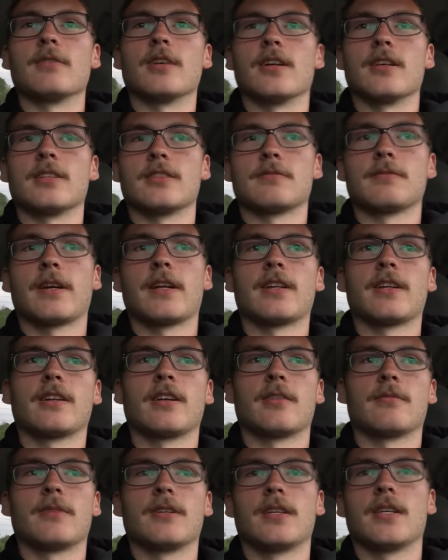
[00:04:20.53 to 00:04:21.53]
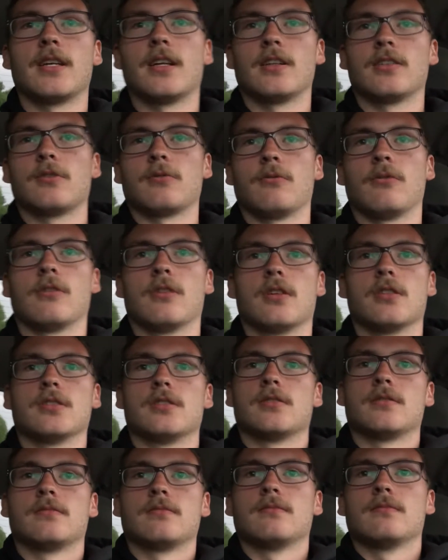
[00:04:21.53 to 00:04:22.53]
but it's mainly going to be geared
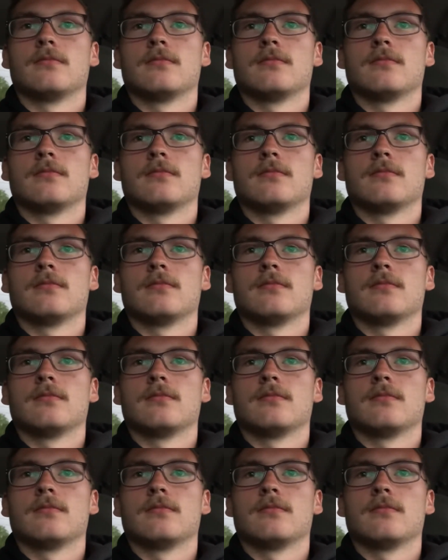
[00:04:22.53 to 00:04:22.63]
towards